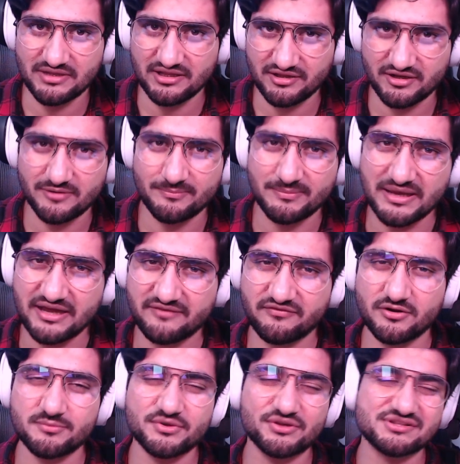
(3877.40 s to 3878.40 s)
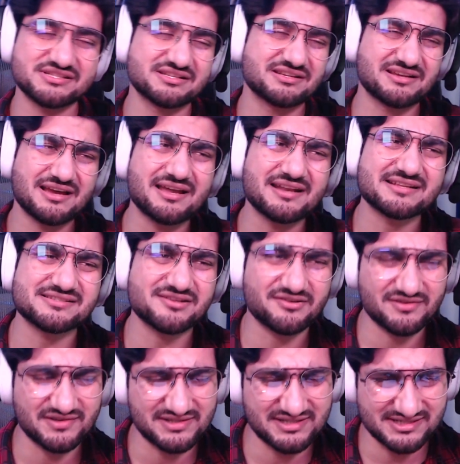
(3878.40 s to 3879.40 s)
a little bad for him. And you kind of
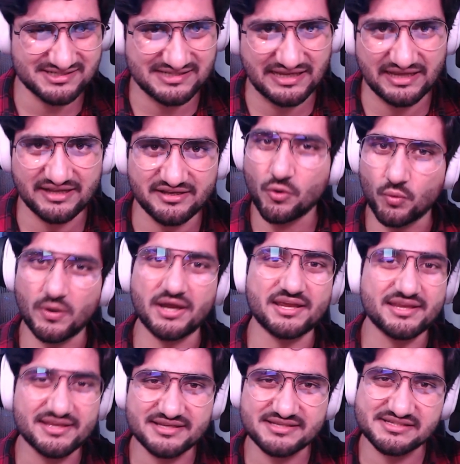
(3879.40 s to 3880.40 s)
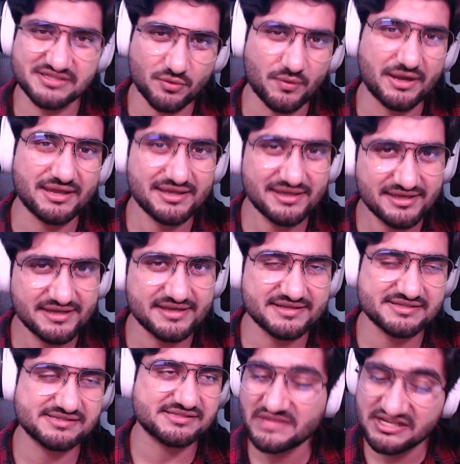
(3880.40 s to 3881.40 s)
start to understand why he is the way he
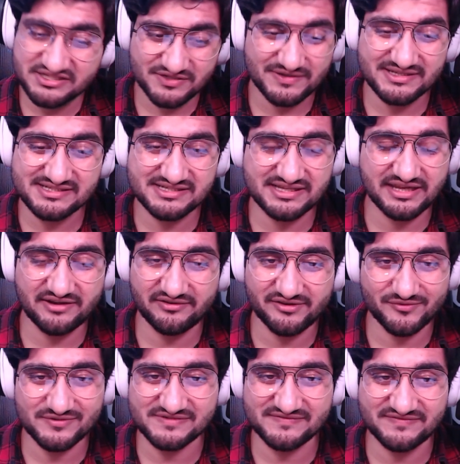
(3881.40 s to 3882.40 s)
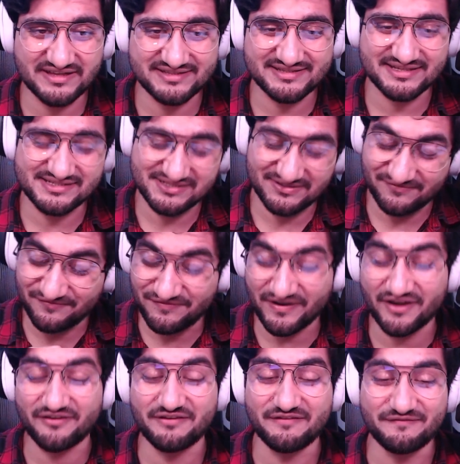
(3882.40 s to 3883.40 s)
is. So his character was fantastic.
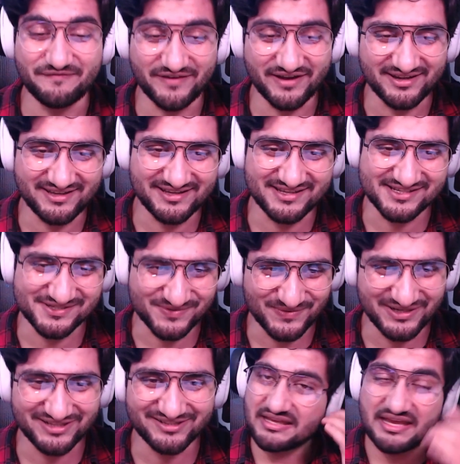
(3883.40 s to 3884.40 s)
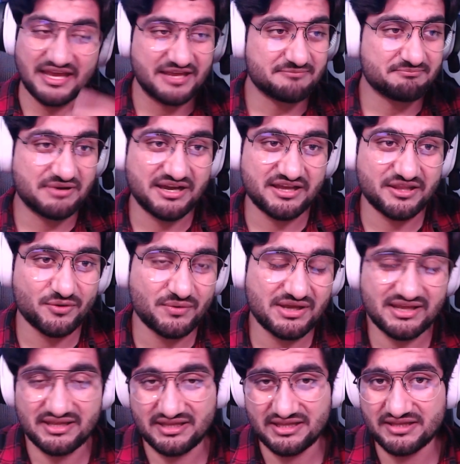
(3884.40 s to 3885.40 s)
Very funny as well. And by the
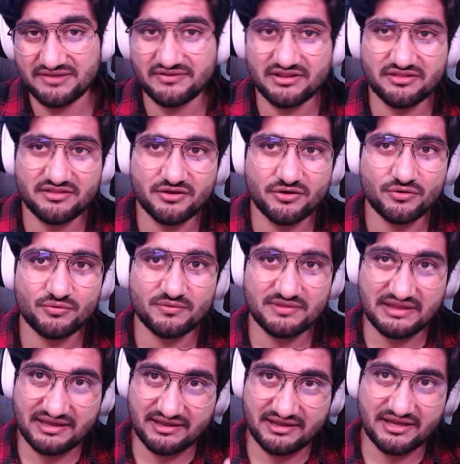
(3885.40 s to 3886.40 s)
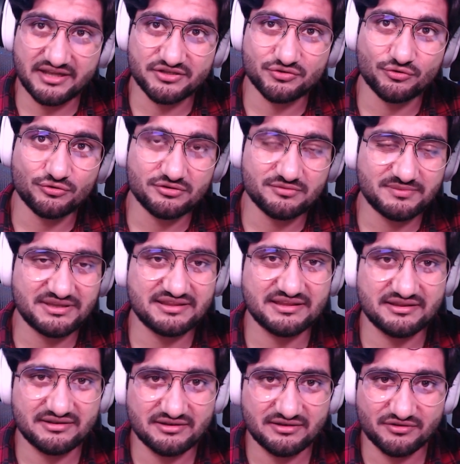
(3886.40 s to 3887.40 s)
way, even even though that guy told me that